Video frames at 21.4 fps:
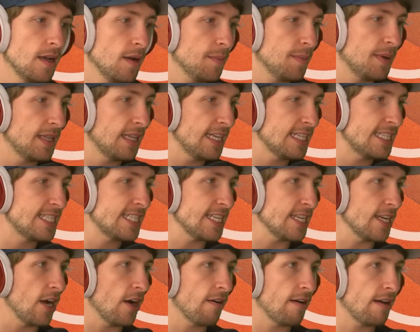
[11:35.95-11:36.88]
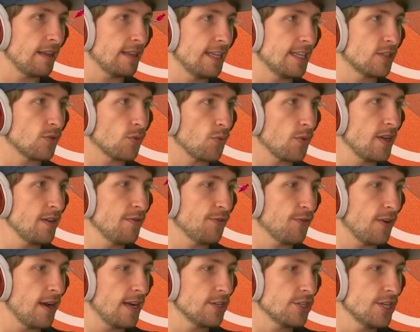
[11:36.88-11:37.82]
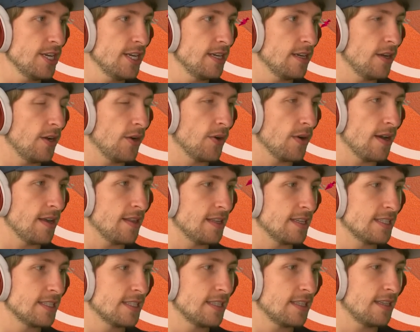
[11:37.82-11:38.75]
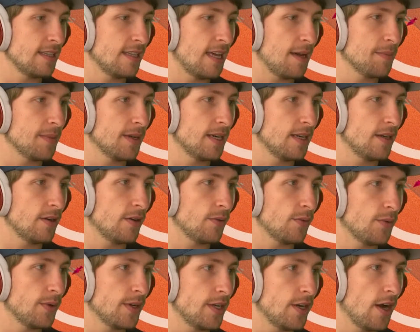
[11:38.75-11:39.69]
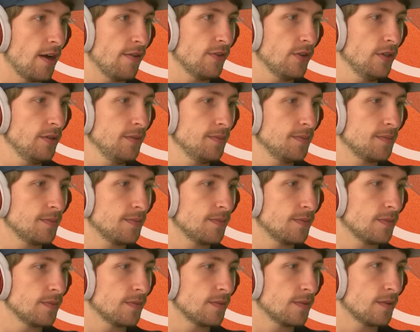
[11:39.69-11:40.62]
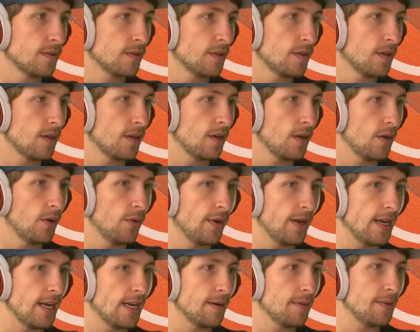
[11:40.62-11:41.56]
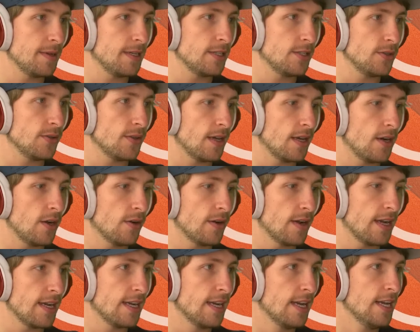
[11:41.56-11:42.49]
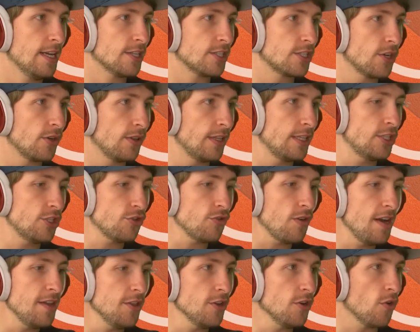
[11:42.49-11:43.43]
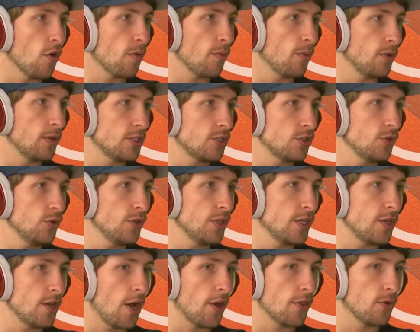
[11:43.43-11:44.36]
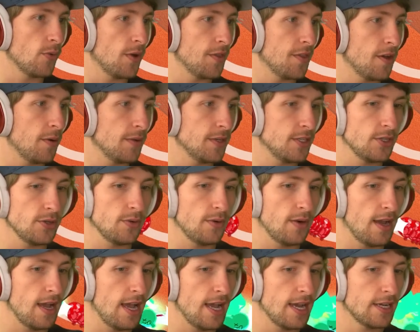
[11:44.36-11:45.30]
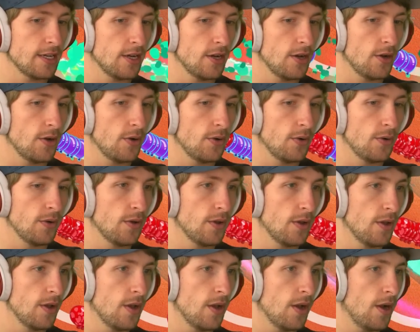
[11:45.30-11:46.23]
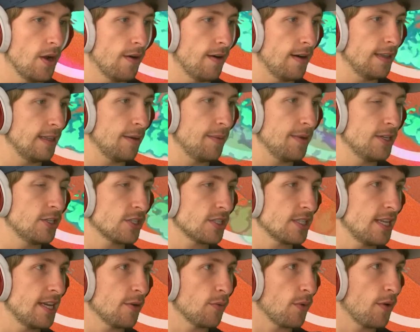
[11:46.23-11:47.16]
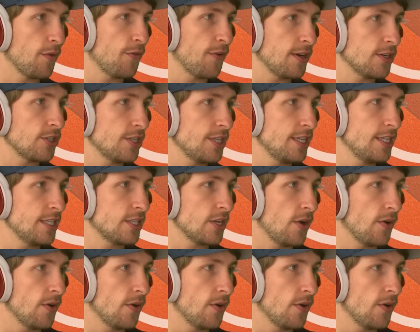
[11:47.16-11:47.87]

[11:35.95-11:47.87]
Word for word: But let's see. All right, let's refresh it. Okay, this is, I'm gonna recover. Oh wait, I didn't mean to do that. Okay, so let's try the normal. Let's do the other one that we do. Echo. All right, let me just like refresh these.